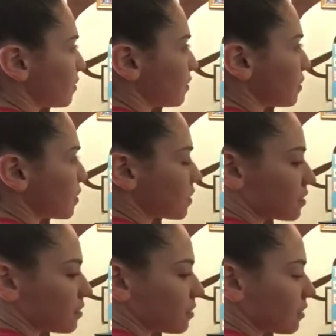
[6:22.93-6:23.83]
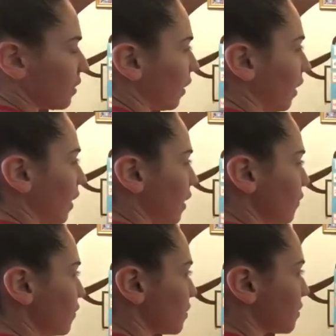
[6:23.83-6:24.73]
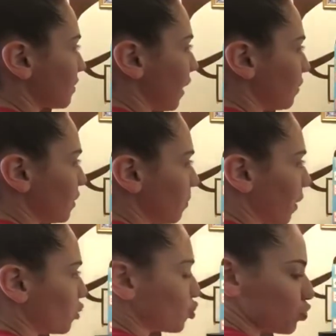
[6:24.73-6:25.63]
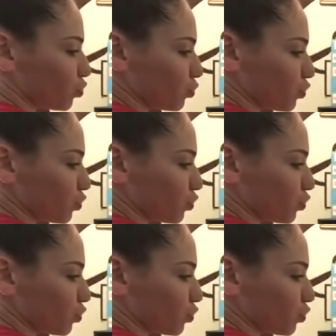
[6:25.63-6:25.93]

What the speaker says: 6, 8. This is counting by twos